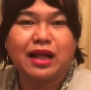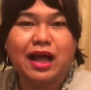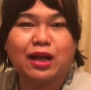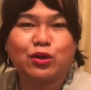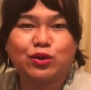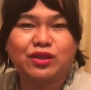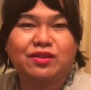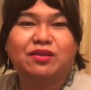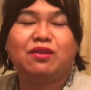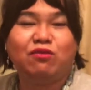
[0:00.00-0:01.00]
a good
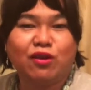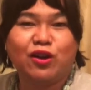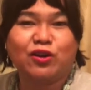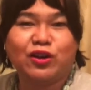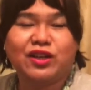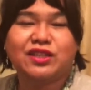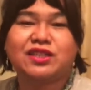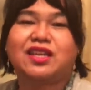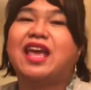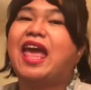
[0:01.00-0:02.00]
vloggers,
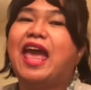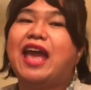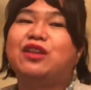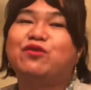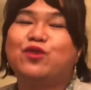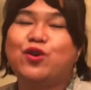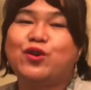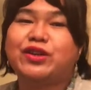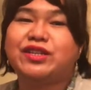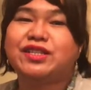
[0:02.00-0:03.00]
and of
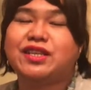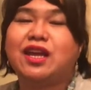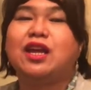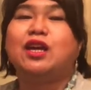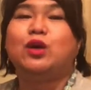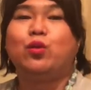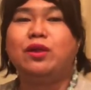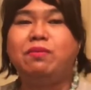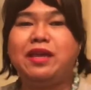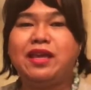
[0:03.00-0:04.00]
course, will
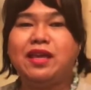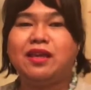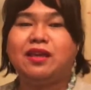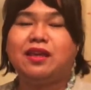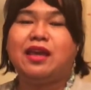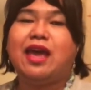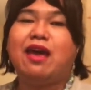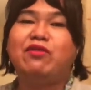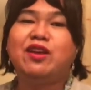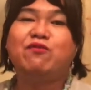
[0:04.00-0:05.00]
be
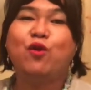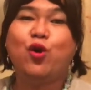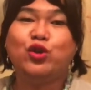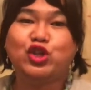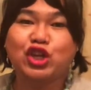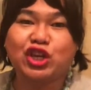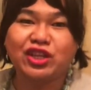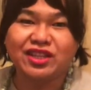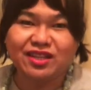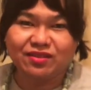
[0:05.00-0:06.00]
having a
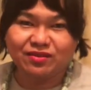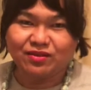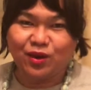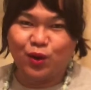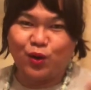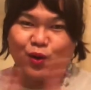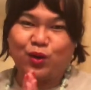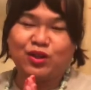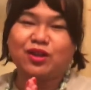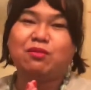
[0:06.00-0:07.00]
fortune. Oh,
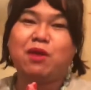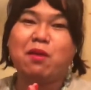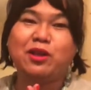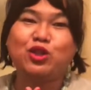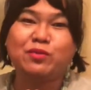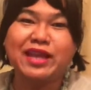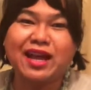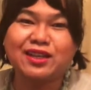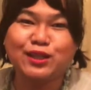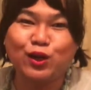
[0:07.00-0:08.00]
baka may tumaya na
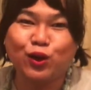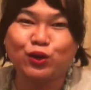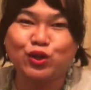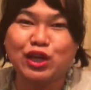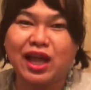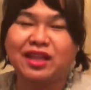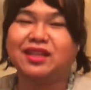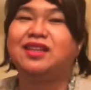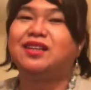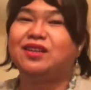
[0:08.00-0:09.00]
sa lotto dyan.
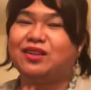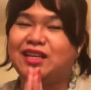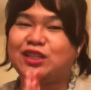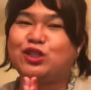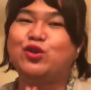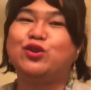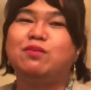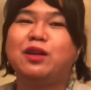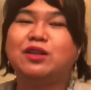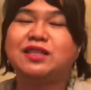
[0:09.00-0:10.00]
That's good
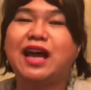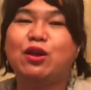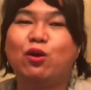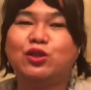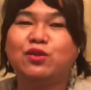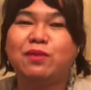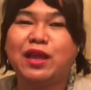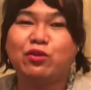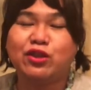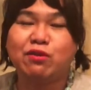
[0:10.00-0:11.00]
because I also play
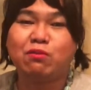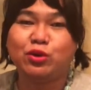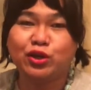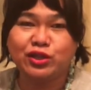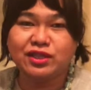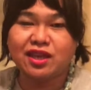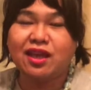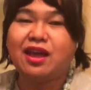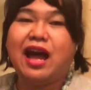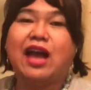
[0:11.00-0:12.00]
with numbers.
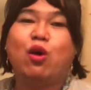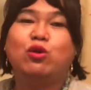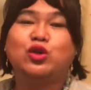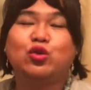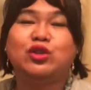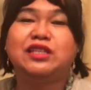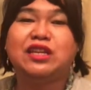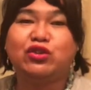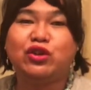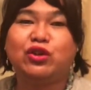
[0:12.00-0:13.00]
I also
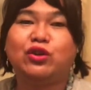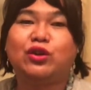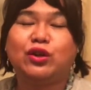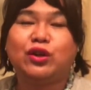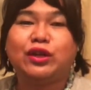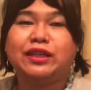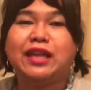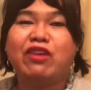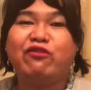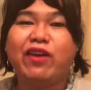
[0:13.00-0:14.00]
consider the
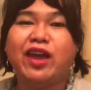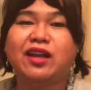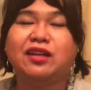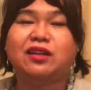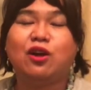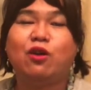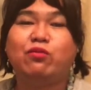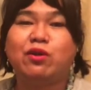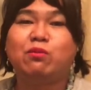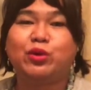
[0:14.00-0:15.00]
effect of
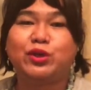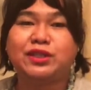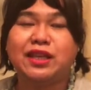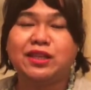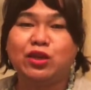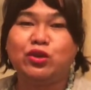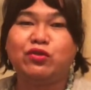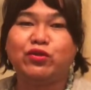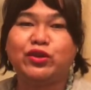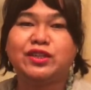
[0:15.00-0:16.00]
numbers in the
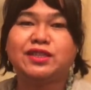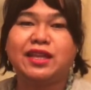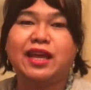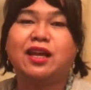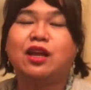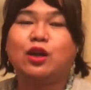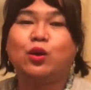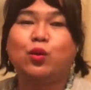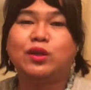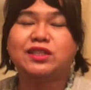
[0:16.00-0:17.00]
universe, like
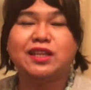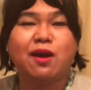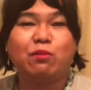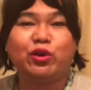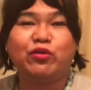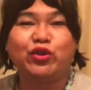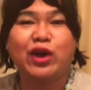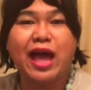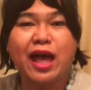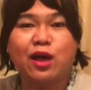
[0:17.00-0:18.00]
what's the number of your
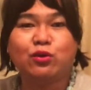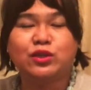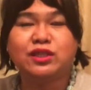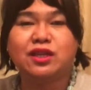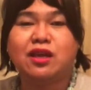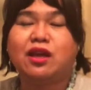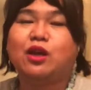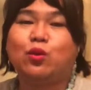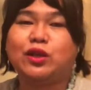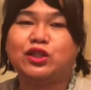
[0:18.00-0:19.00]
house,
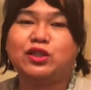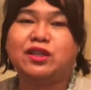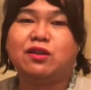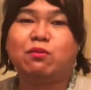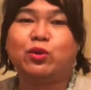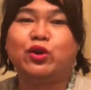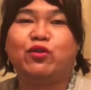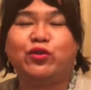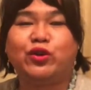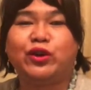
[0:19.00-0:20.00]
what's the number of
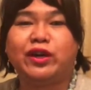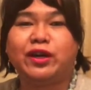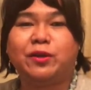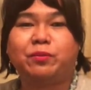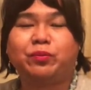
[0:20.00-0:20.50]
your